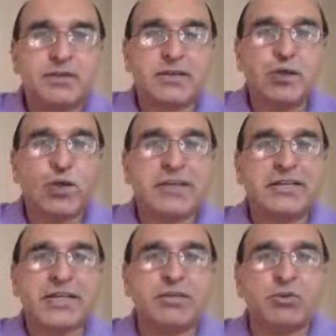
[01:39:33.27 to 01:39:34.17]

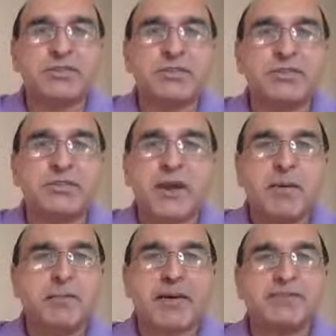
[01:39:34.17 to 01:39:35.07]
Rohingyas are Muslims,
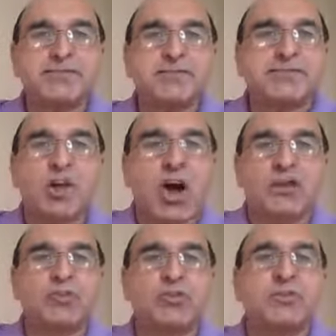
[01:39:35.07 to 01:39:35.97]
but if
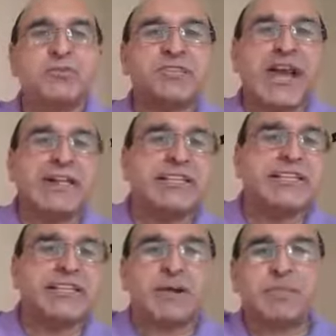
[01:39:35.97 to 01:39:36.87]
non-Muslim
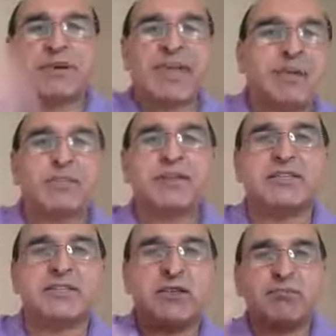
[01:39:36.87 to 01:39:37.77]
Chinese come and help
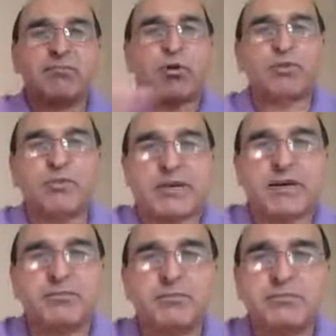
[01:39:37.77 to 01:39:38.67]
us, most welcome.